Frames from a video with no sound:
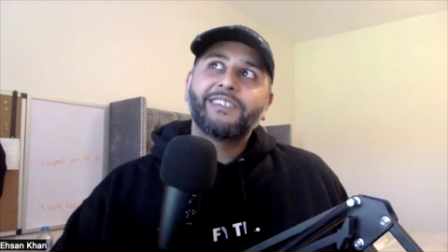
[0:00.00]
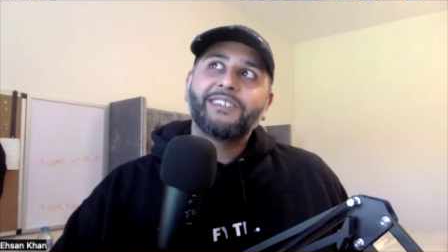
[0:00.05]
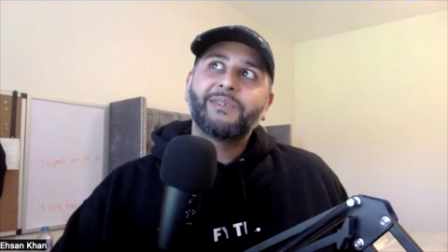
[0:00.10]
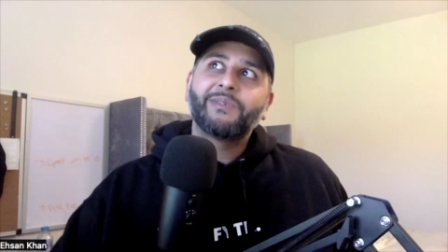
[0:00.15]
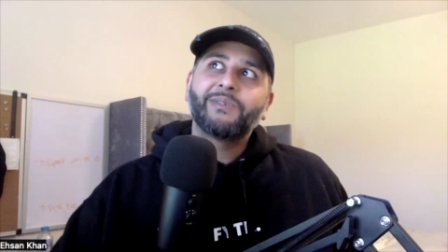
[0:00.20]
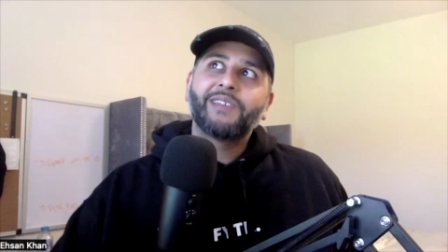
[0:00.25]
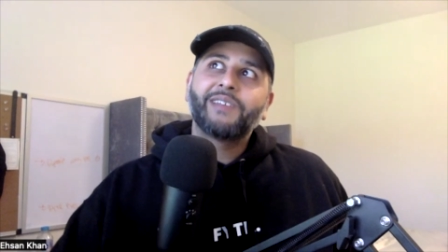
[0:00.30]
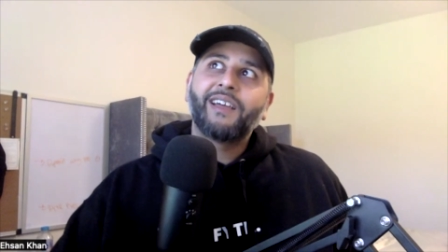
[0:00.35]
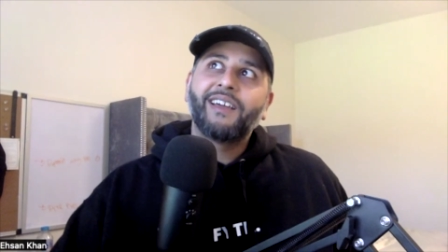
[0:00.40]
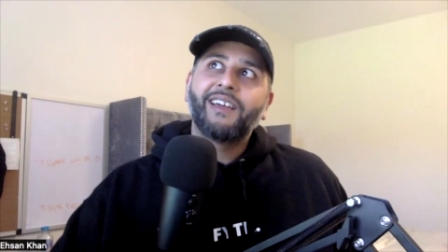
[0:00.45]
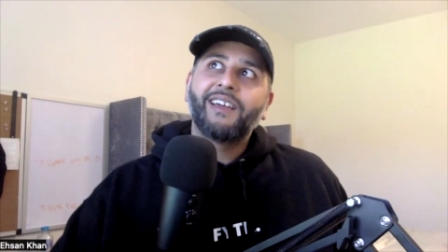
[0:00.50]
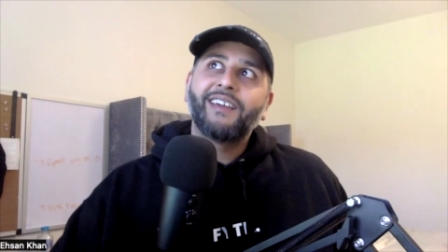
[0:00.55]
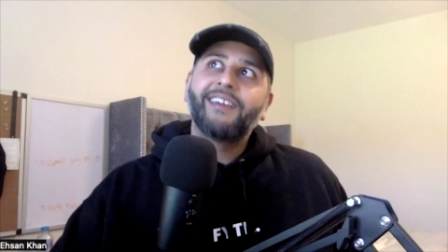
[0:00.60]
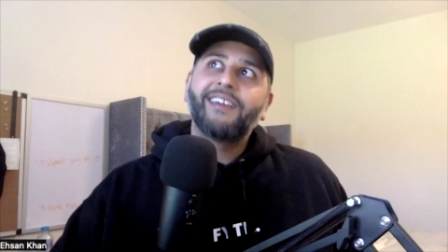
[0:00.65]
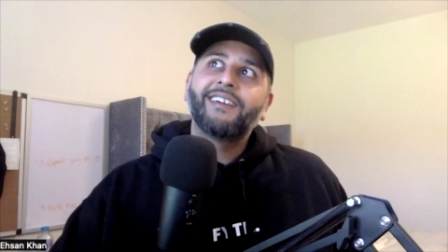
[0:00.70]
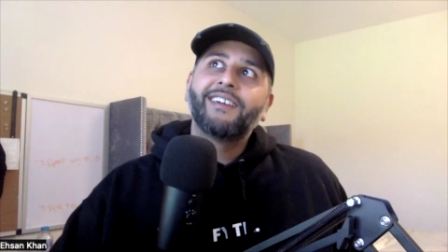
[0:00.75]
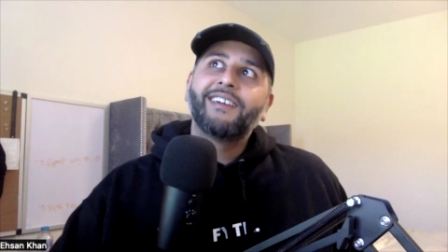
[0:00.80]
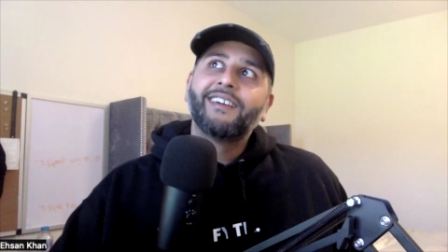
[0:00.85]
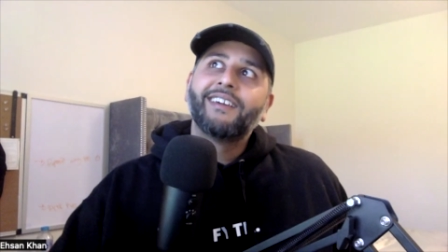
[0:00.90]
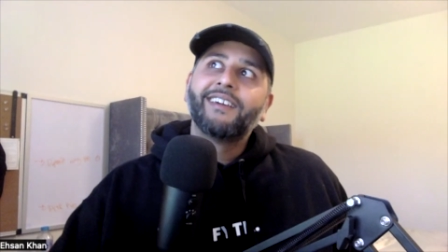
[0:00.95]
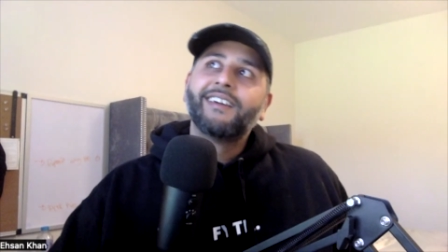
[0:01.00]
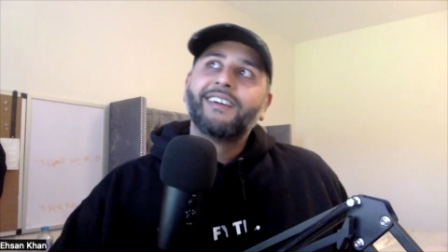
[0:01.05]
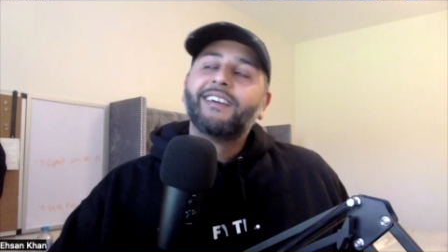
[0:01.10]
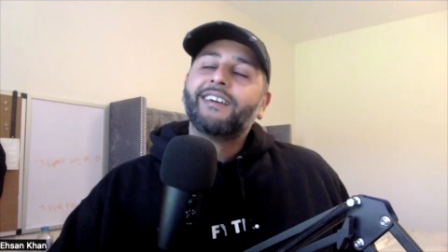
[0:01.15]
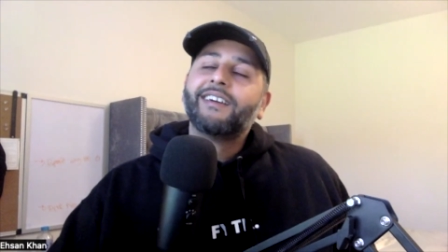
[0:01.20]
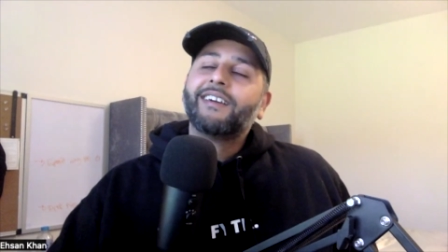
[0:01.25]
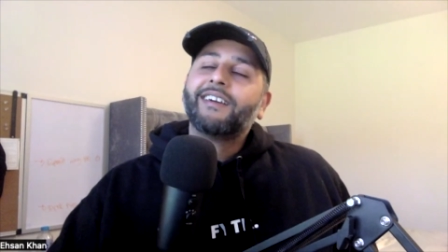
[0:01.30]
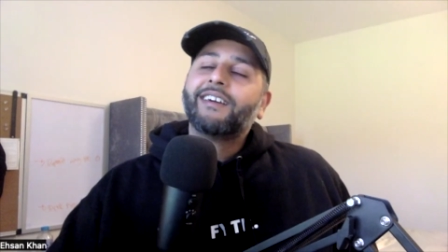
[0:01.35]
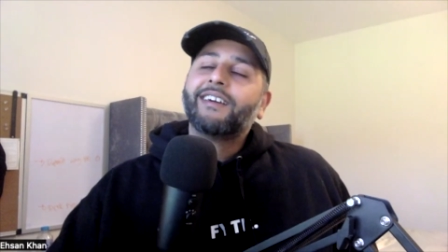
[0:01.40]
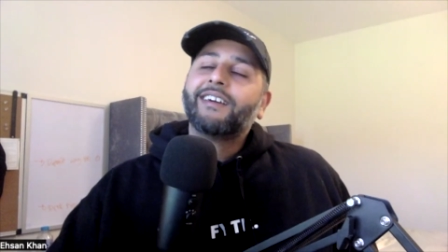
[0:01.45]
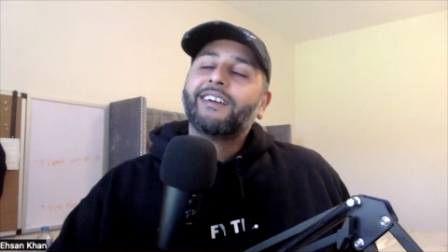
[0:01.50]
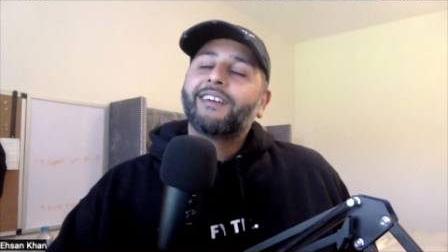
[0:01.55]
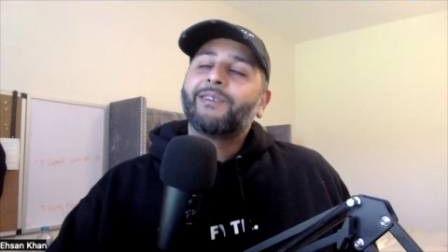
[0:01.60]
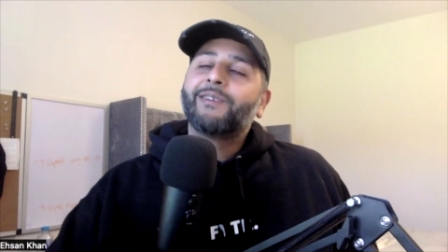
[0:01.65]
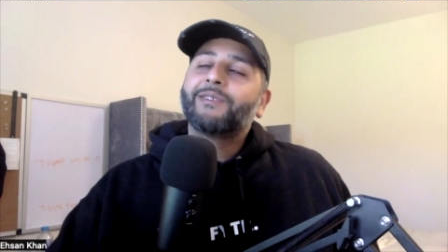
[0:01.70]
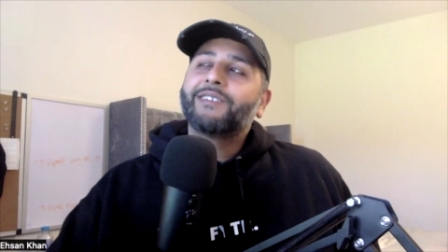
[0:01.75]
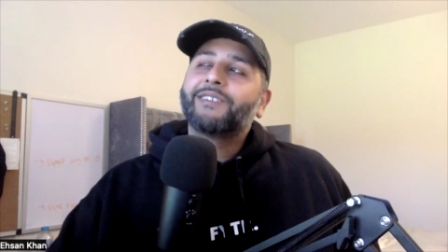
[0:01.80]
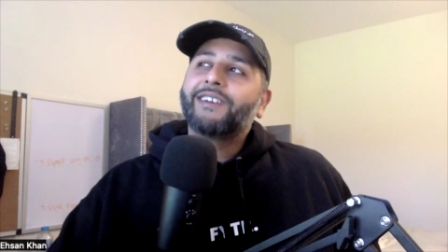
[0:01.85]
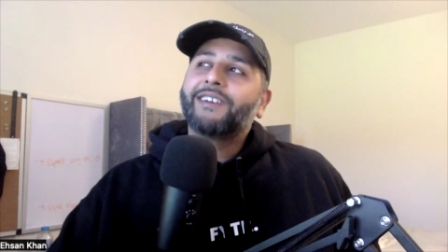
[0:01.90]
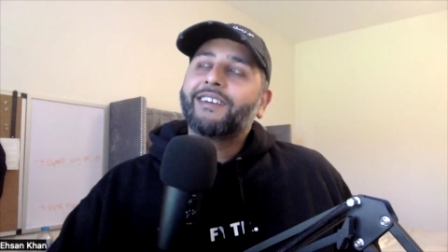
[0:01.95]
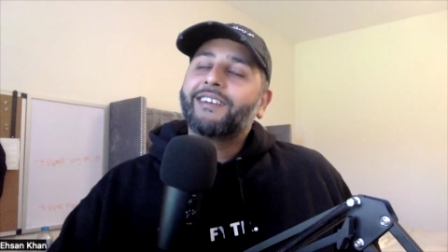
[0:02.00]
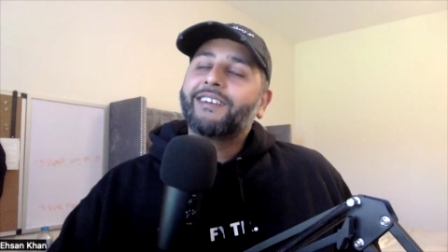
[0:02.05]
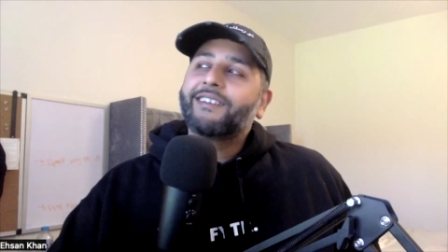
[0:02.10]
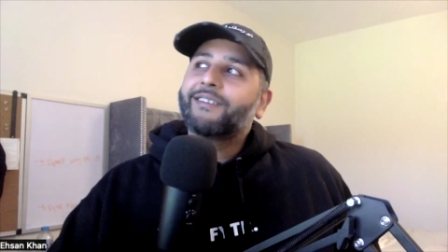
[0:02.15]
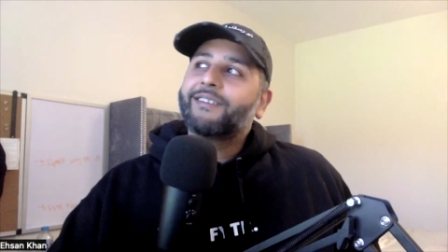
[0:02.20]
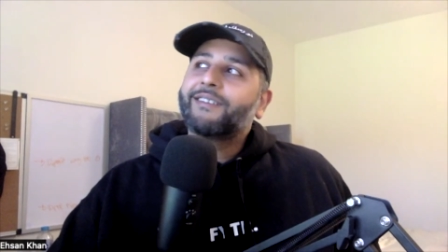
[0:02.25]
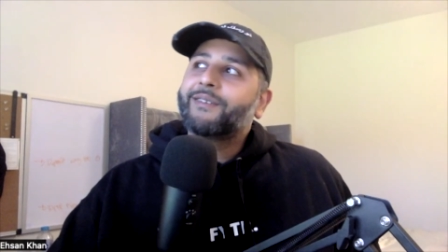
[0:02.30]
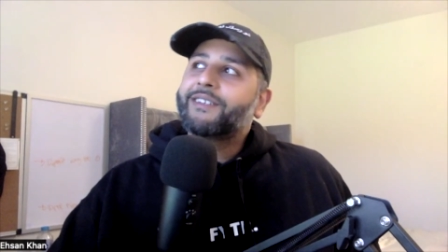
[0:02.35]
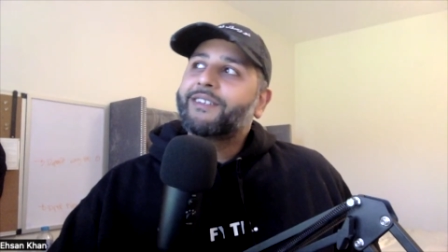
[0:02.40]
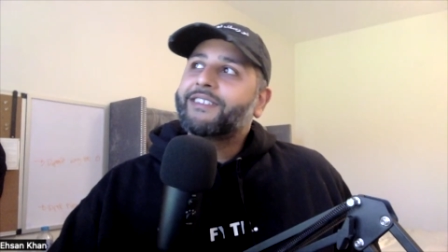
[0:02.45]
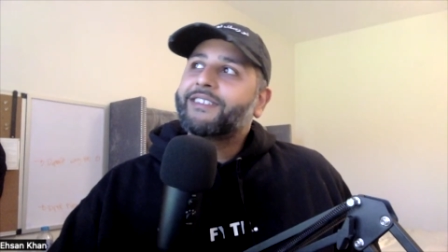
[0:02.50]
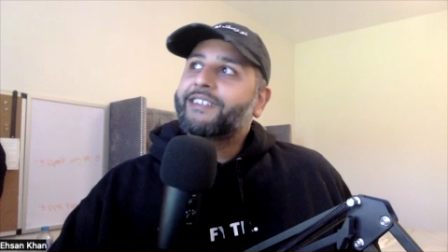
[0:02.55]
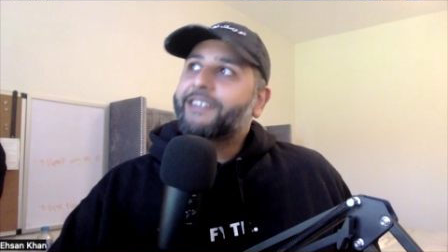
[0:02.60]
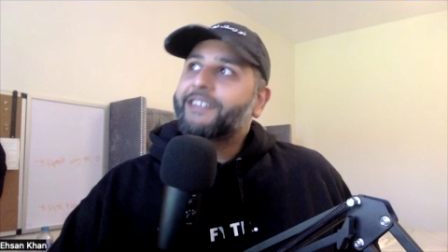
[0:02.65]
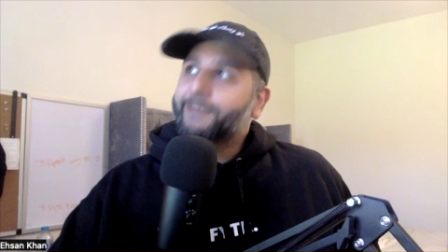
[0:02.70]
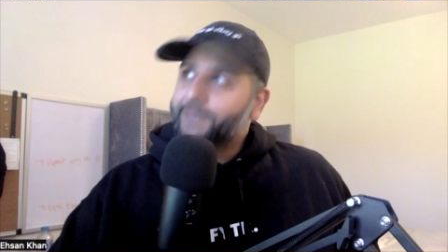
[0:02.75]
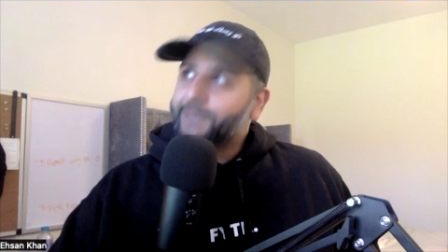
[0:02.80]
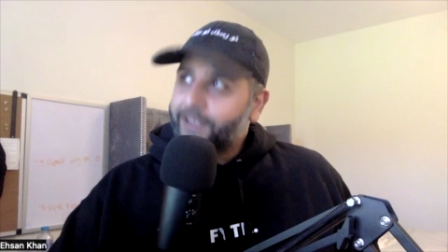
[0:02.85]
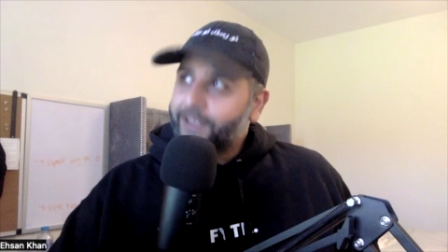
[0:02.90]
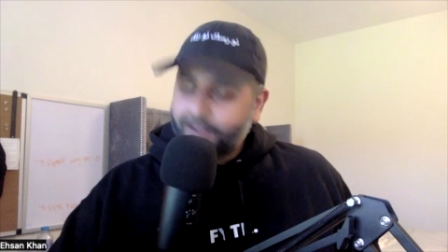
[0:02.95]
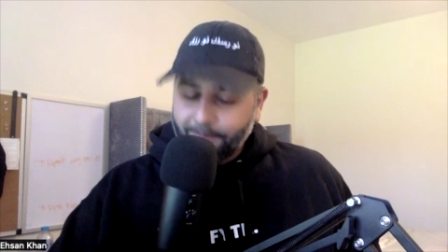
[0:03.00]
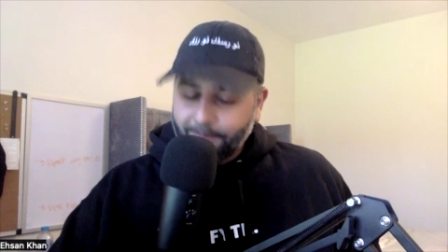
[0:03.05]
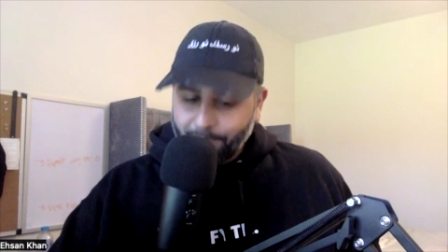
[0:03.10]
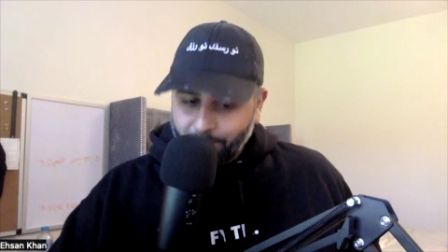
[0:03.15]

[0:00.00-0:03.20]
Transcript: he was like, he was like, what did he say? He was like,